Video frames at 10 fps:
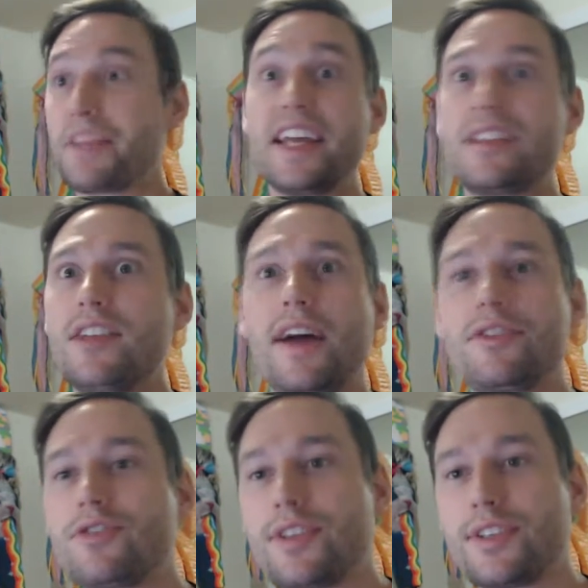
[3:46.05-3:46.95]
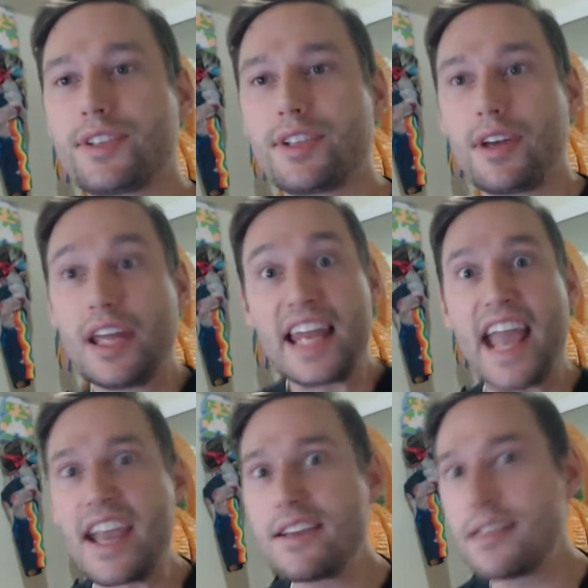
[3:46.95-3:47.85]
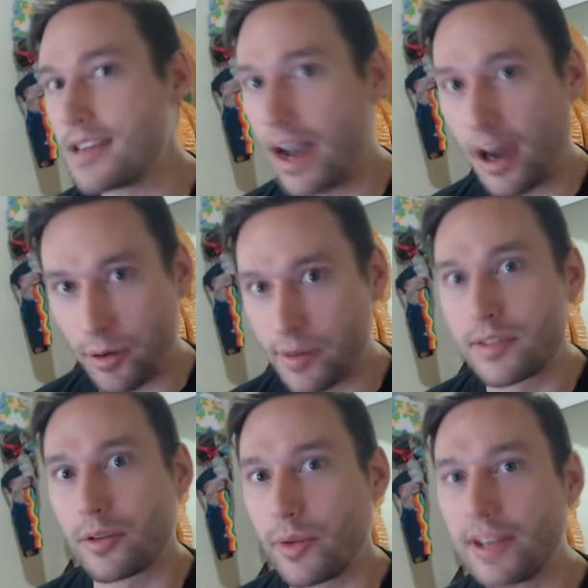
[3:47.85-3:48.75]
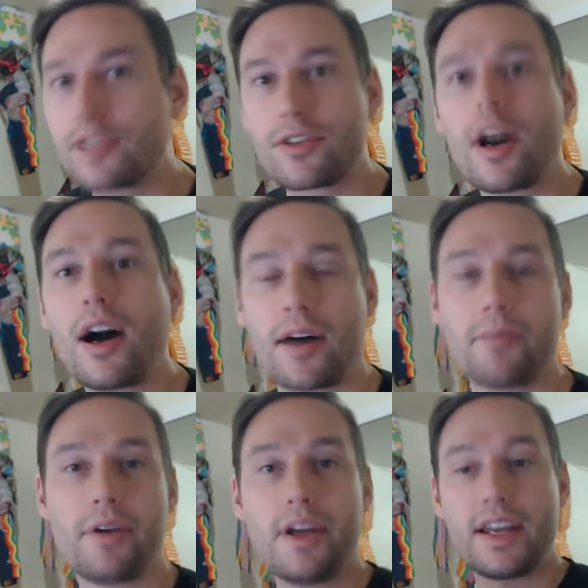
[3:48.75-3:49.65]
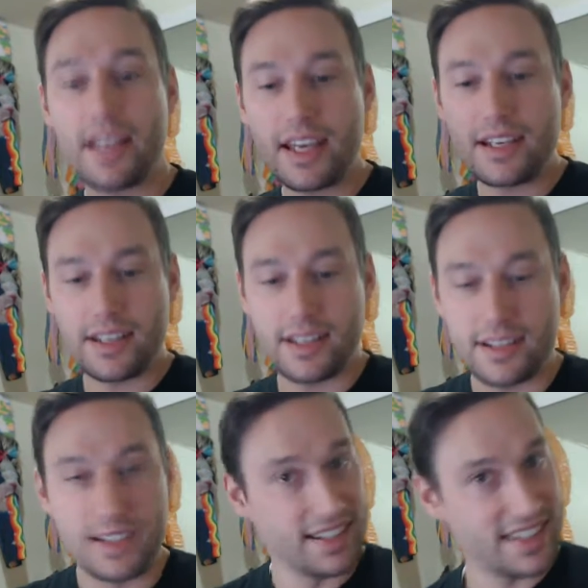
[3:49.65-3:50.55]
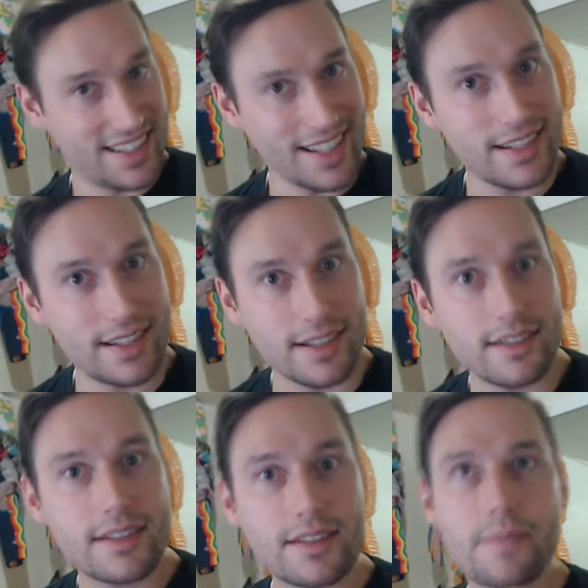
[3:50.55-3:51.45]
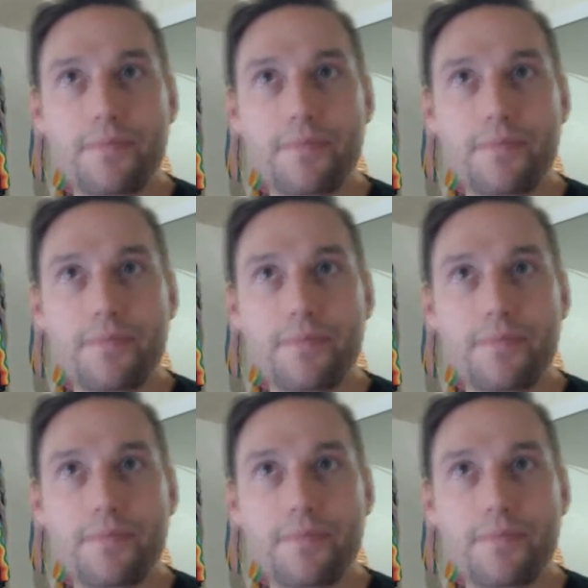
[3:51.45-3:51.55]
It's not just an 80 hours a week job. It is an existence.